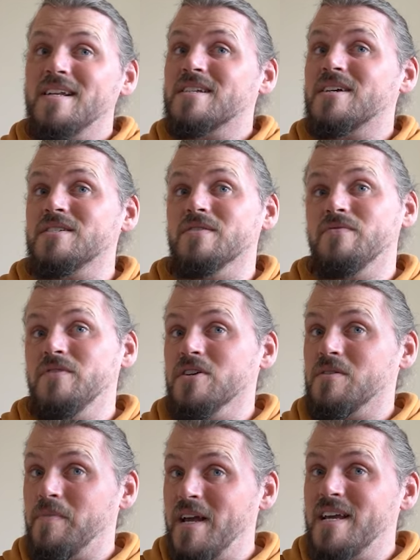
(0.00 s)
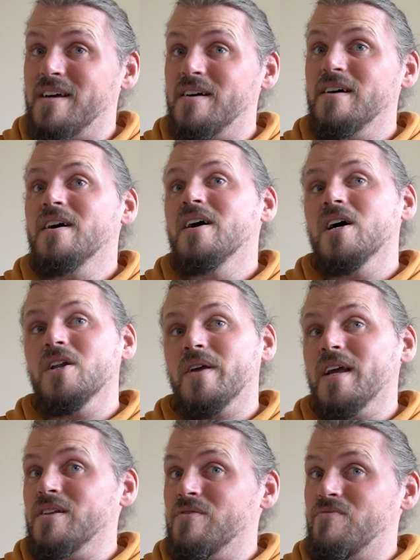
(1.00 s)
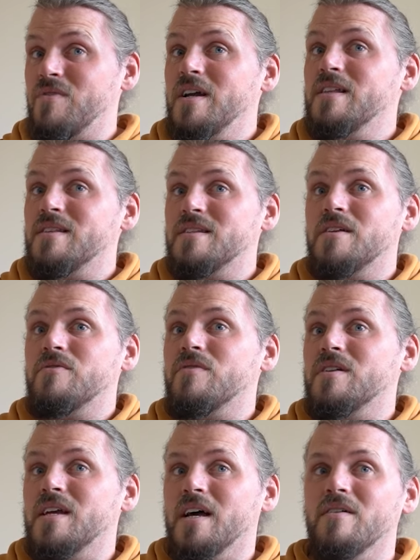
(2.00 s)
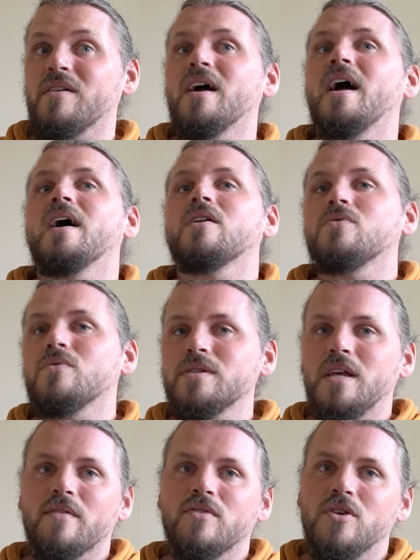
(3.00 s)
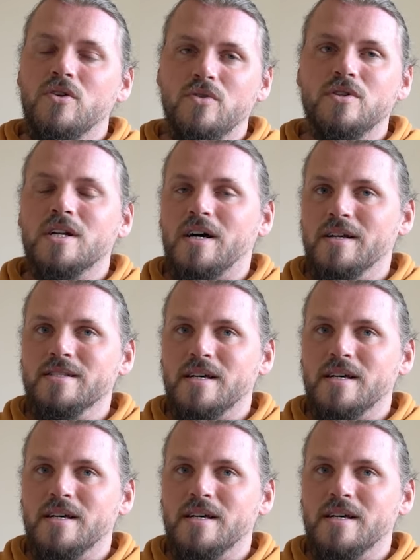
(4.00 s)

its cousin Ferg Baker are located right in the centre of the town and always have huge lines